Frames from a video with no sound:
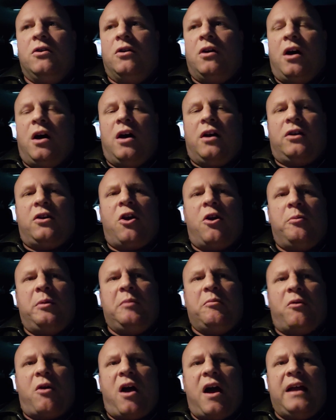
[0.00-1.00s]
uh, Kobe
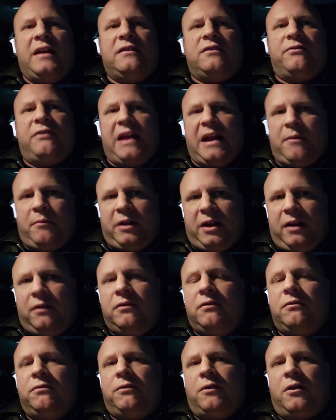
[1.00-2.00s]
Bryant's family.
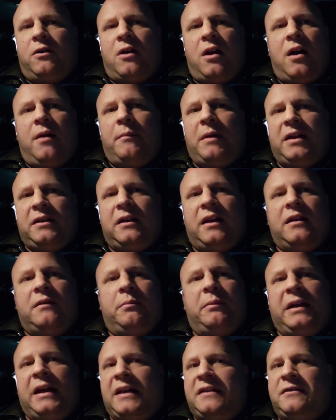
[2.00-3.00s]
For um, I, I
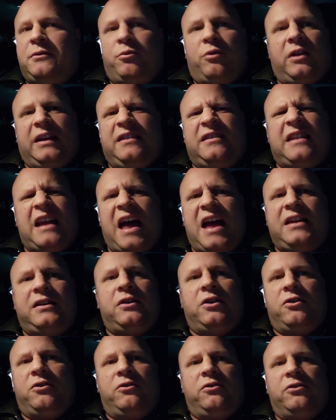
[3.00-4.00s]
mean, that's really sad
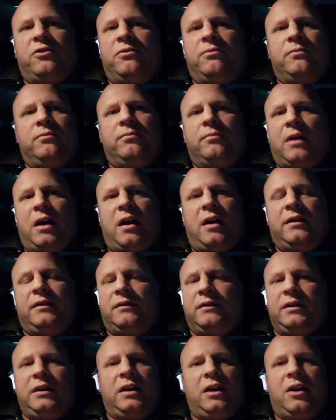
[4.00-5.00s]
news. Uh,
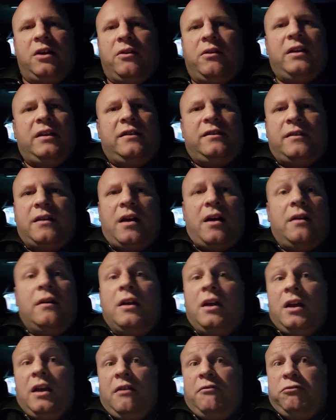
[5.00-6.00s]
you know, it's uh,
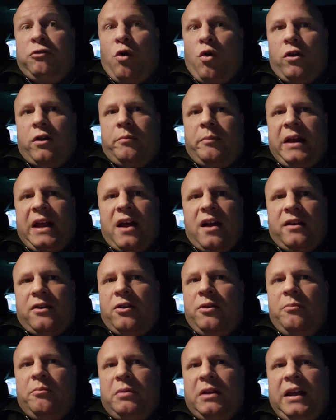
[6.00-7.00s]
floored me. I
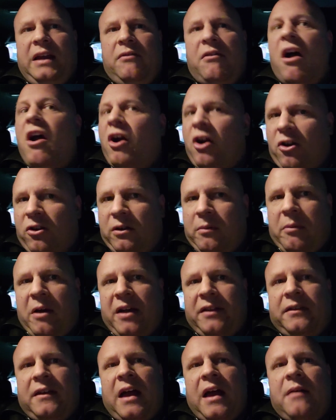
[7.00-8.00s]
couldn't believe I heard
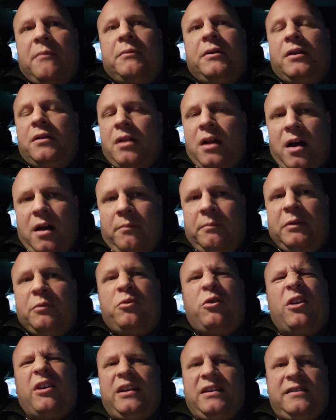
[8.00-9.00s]
about that, but um, it's
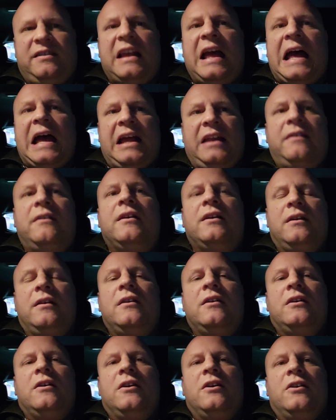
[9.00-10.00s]
really sad.
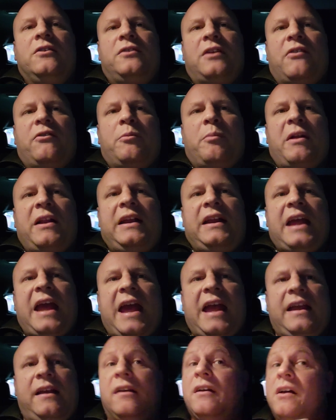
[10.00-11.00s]
So everybody,
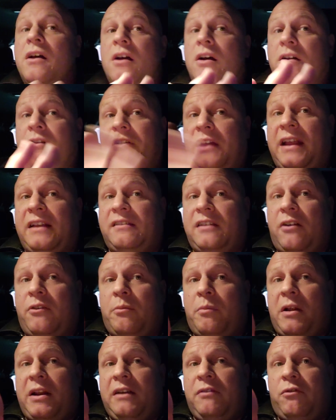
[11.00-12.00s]
hey, thanks
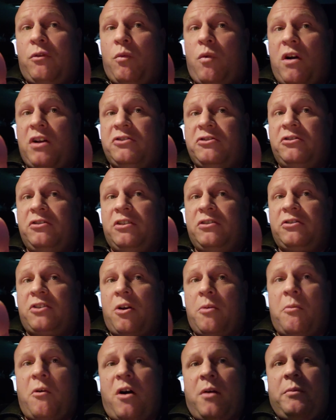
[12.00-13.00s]
everybody for watching Disco
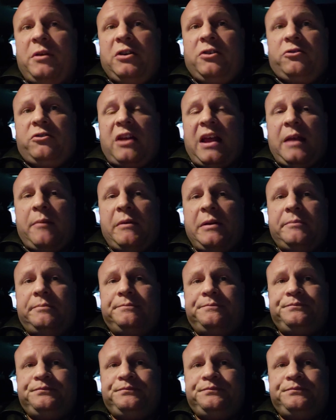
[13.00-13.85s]
Bob Entertainment,